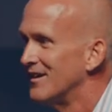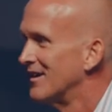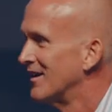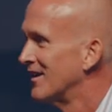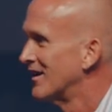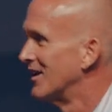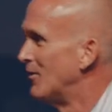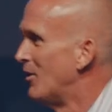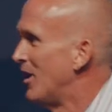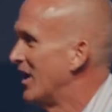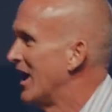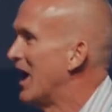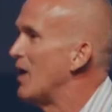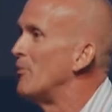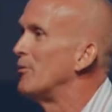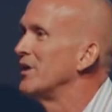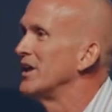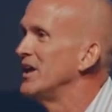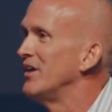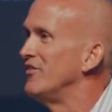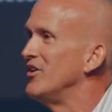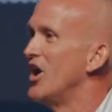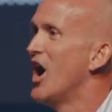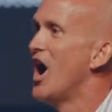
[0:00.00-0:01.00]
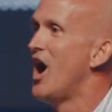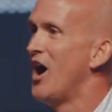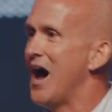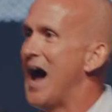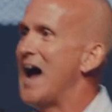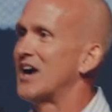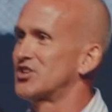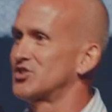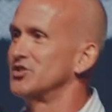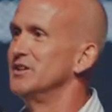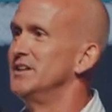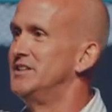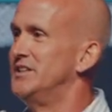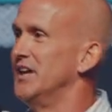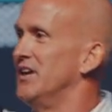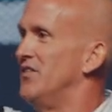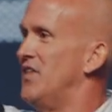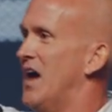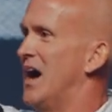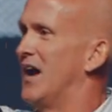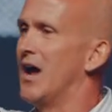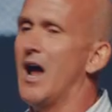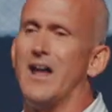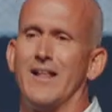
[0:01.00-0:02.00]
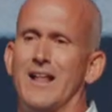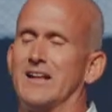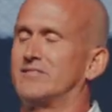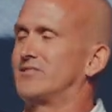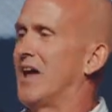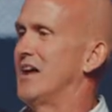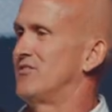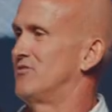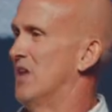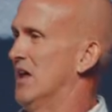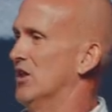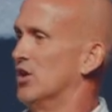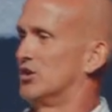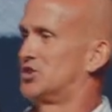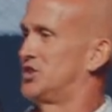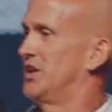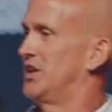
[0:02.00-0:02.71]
Come on, how many of y'all actually did that? That looks